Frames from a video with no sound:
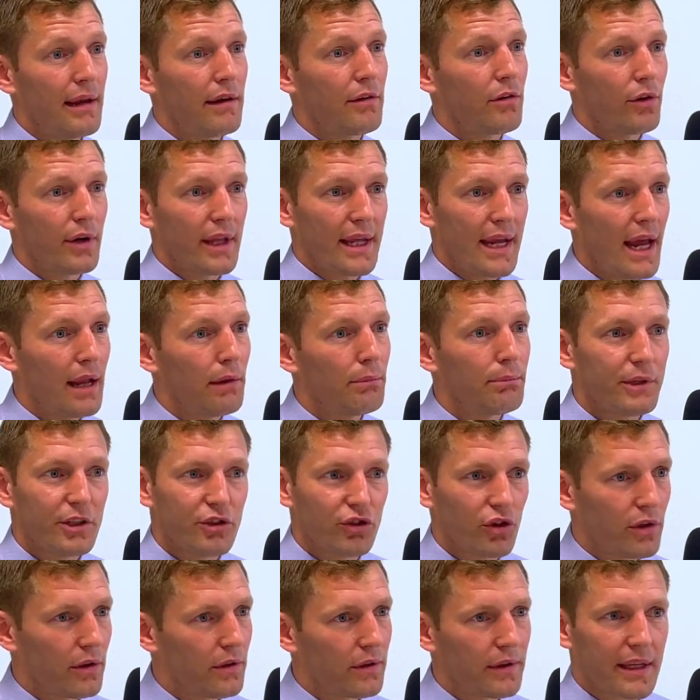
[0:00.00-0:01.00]
or they help each
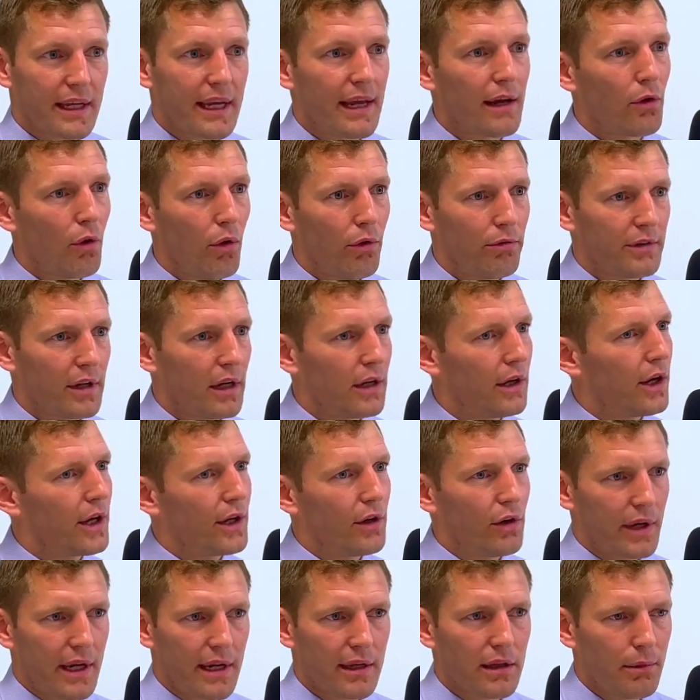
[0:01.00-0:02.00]
other to get over the line or
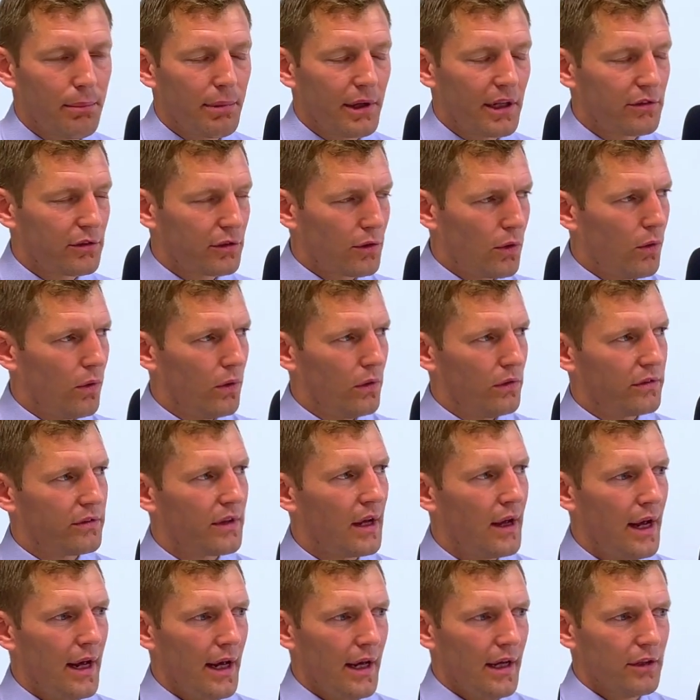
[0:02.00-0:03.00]
get the big scores.
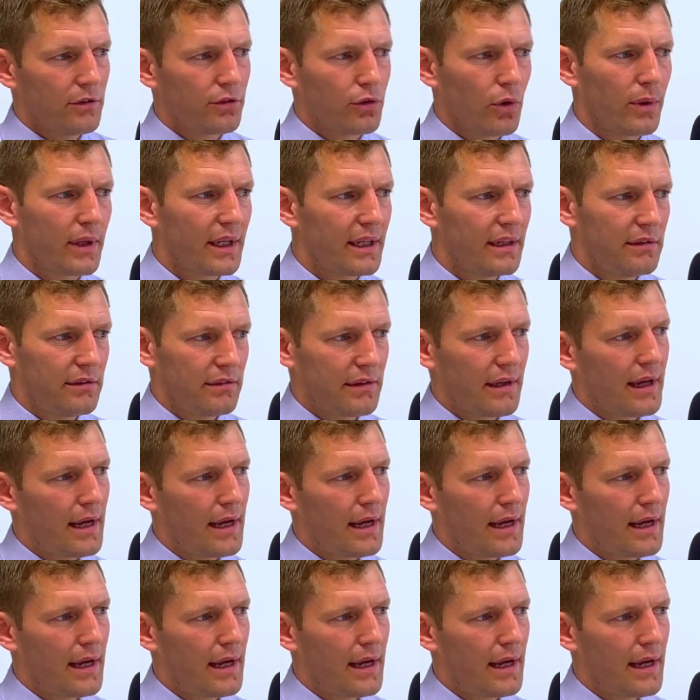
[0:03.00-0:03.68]
So it is...